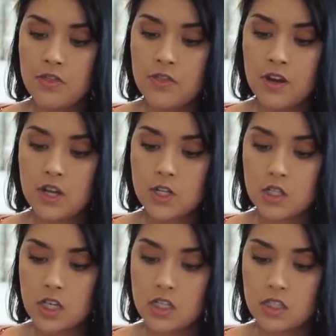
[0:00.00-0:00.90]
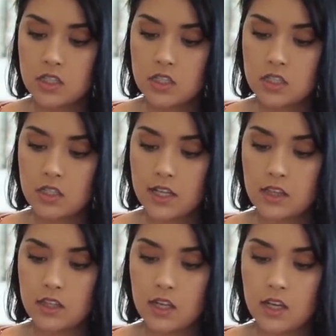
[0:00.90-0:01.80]
The shirts, like
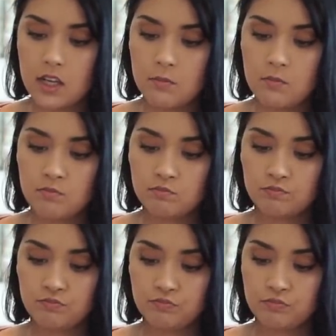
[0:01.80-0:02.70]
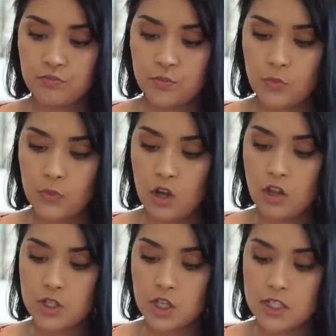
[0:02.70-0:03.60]
the, all
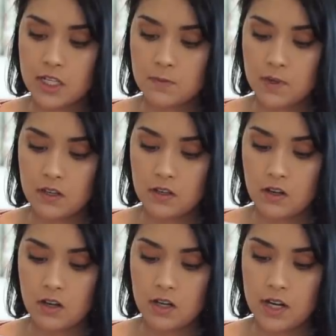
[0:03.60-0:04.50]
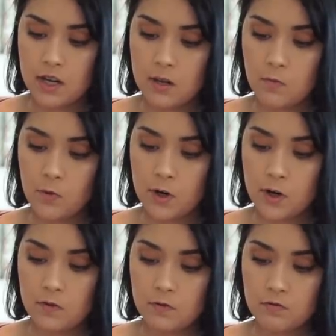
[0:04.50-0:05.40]
the shirts that I spent on him
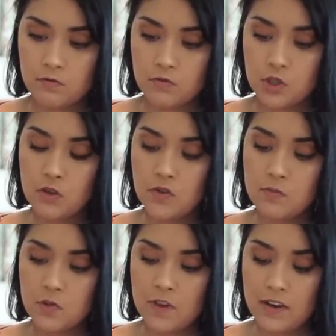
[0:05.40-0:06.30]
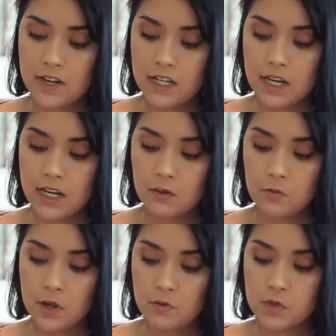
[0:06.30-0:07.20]
were Two of them were $5.99,
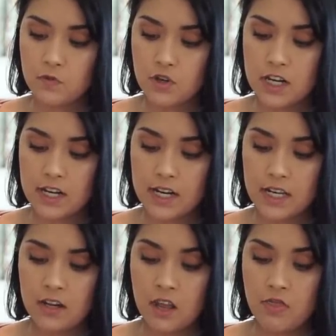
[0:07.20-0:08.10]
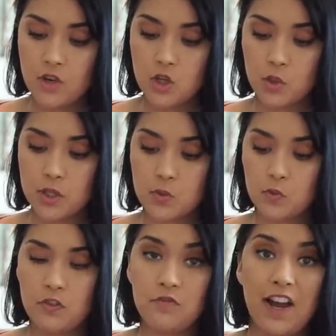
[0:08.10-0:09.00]
one was $4.99, the shorts
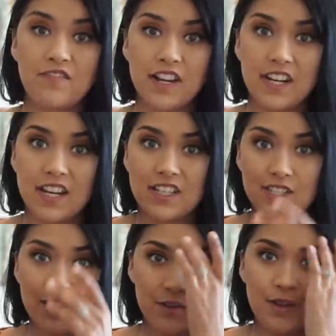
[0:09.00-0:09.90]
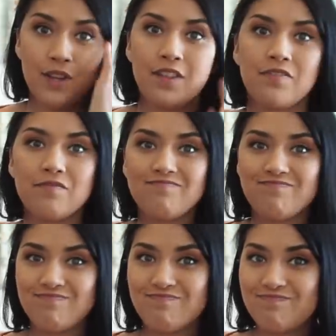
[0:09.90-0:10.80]
were $5.99, so
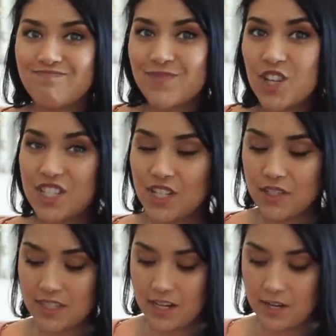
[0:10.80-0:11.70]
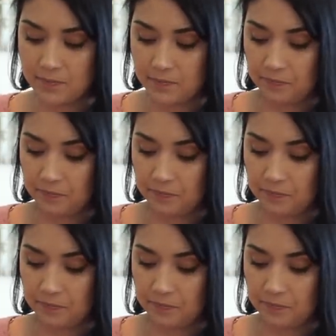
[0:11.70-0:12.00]
good deals there.